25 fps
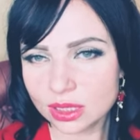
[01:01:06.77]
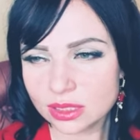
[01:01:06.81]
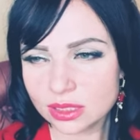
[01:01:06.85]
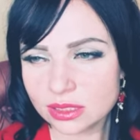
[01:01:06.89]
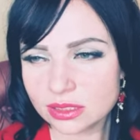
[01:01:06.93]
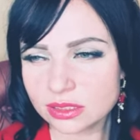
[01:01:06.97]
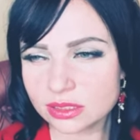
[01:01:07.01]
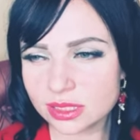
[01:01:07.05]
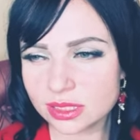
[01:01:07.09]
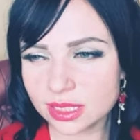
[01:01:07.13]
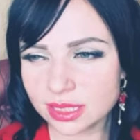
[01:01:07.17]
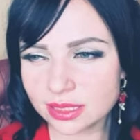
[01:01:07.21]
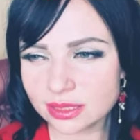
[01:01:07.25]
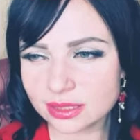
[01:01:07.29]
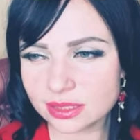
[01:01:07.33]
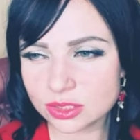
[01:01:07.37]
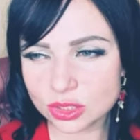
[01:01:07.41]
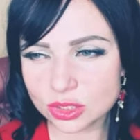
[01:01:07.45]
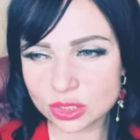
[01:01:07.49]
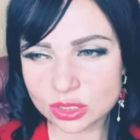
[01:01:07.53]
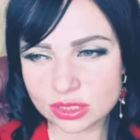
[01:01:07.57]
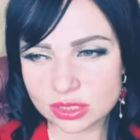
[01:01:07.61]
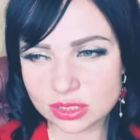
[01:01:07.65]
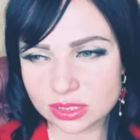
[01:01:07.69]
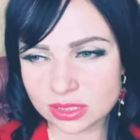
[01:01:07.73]
things
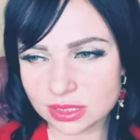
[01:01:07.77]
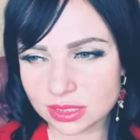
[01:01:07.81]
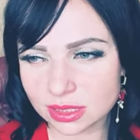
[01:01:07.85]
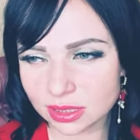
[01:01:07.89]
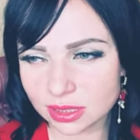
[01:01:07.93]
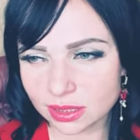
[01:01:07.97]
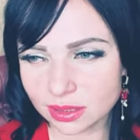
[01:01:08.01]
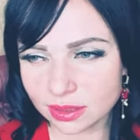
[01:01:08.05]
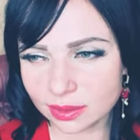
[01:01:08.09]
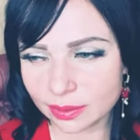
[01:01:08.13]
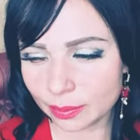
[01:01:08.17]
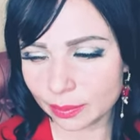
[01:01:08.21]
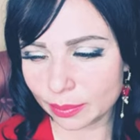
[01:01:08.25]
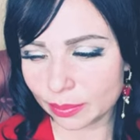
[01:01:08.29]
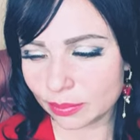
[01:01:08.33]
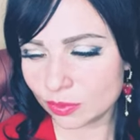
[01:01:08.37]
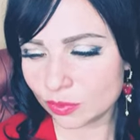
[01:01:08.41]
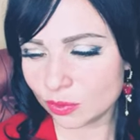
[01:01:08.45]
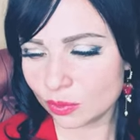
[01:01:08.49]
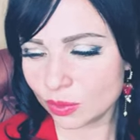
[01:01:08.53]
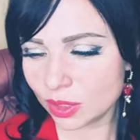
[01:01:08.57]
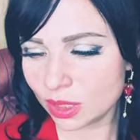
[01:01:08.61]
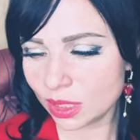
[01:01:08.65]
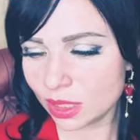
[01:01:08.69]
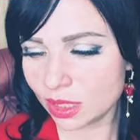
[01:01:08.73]
just uh,
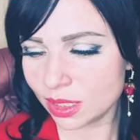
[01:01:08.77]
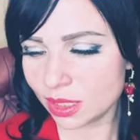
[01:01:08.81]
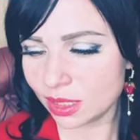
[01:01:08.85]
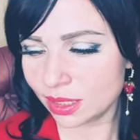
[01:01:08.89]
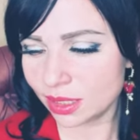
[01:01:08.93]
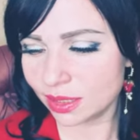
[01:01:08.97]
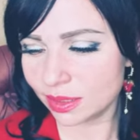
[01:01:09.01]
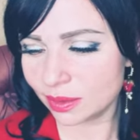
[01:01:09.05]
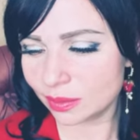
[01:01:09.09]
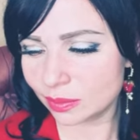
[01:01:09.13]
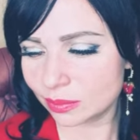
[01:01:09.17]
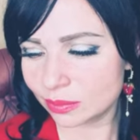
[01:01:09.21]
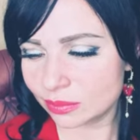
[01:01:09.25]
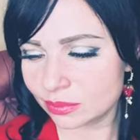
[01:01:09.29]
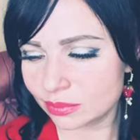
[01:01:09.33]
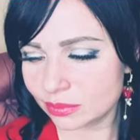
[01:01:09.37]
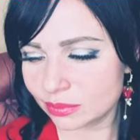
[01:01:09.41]
really